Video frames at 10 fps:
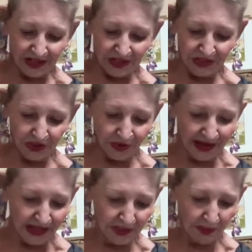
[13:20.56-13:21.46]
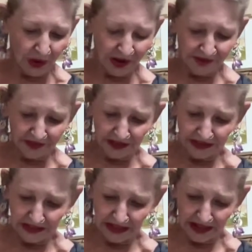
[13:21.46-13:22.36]
So that's part of
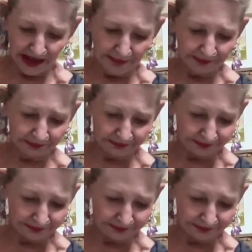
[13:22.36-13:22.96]
it. Um,